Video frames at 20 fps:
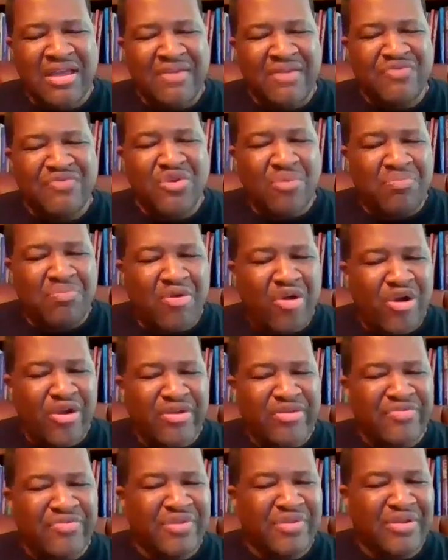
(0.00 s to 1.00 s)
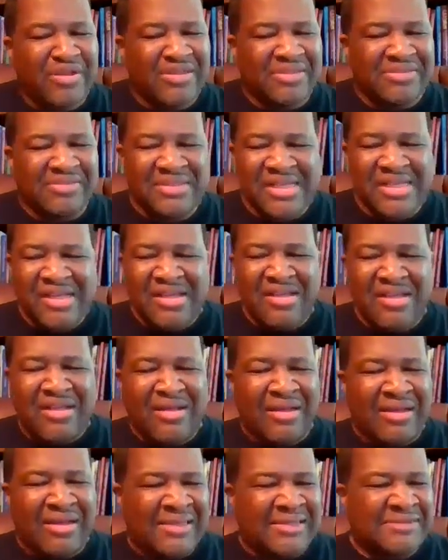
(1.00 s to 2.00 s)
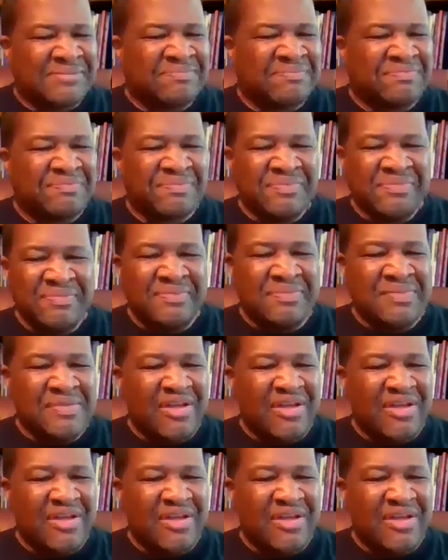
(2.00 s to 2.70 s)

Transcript: If you're part of um,